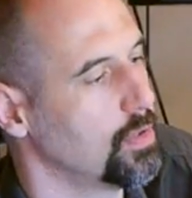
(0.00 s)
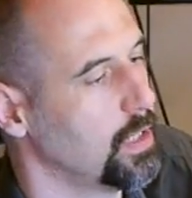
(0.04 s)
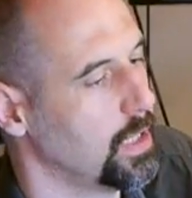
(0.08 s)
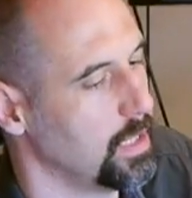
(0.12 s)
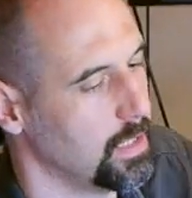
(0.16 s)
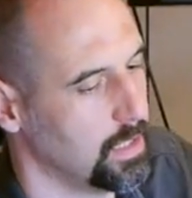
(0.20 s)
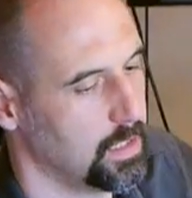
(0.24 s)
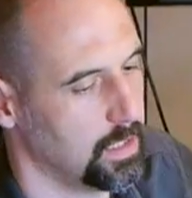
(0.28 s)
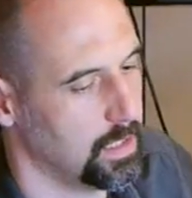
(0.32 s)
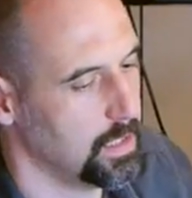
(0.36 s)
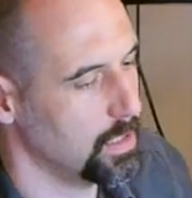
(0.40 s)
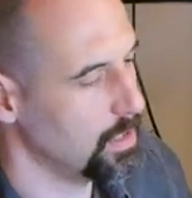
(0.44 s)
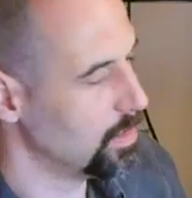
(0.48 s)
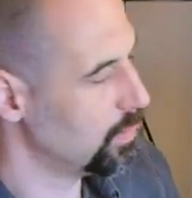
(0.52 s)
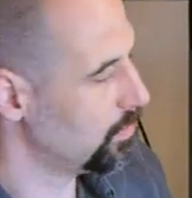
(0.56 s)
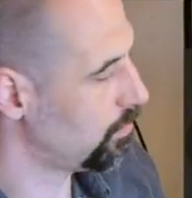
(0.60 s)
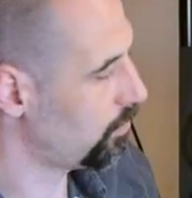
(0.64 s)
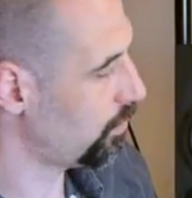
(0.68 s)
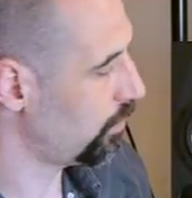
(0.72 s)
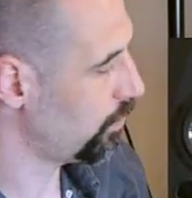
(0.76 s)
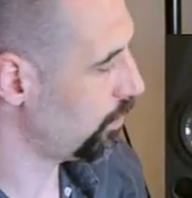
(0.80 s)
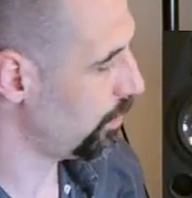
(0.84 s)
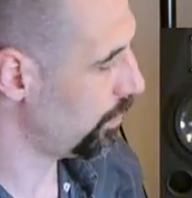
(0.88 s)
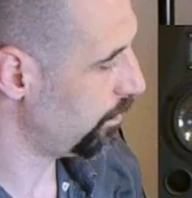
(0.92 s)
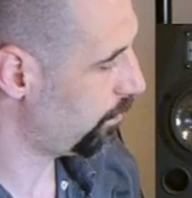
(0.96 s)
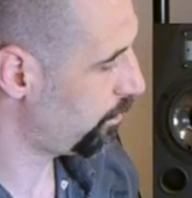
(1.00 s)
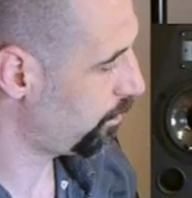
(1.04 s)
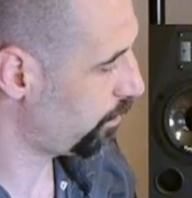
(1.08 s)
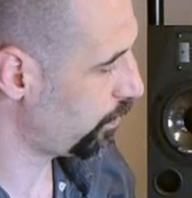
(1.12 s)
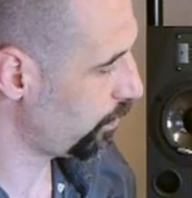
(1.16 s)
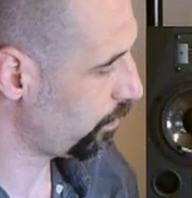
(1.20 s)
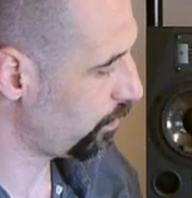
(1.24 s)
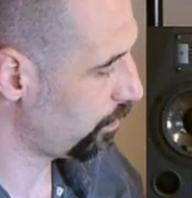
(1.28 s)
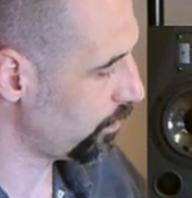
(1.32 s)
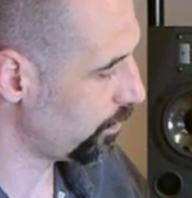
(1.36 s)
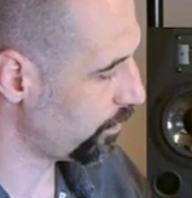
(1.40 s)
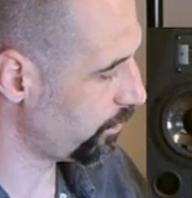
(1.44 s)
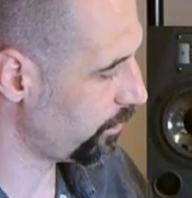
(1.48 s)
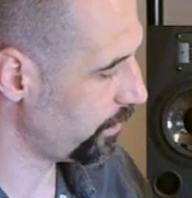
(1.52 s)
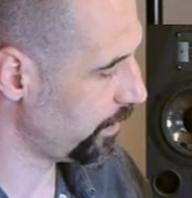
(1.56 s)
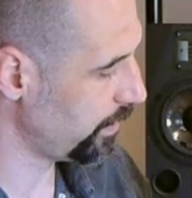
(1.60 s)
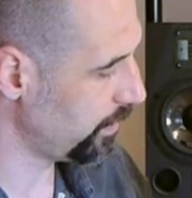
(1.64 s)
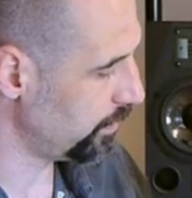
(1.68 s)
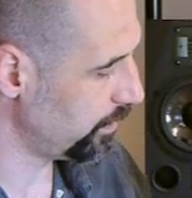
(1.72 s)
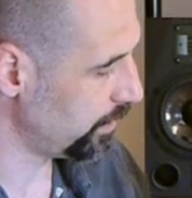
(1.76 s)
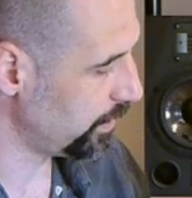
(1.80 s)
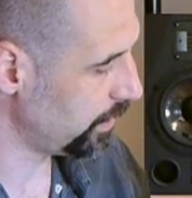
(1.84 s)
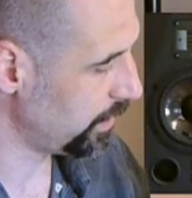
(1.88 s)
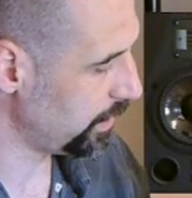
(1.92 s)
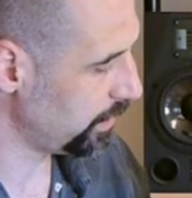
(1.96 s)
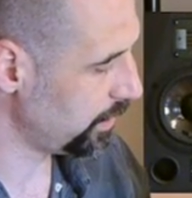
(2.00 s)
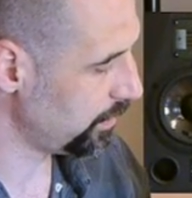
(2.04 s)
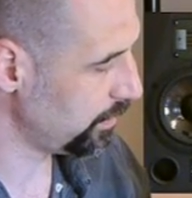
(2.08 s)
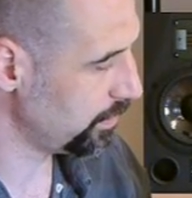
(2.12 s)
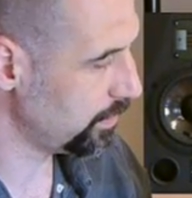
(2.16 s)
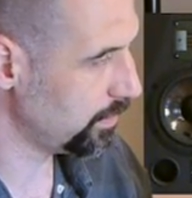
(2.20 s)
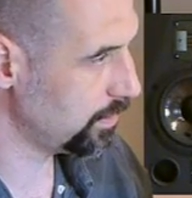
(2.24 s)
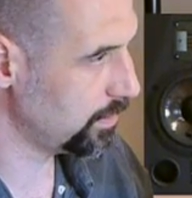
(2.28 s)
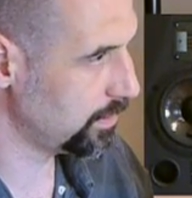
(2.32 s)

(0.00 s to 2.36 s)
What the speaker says: that. So you put your finger here.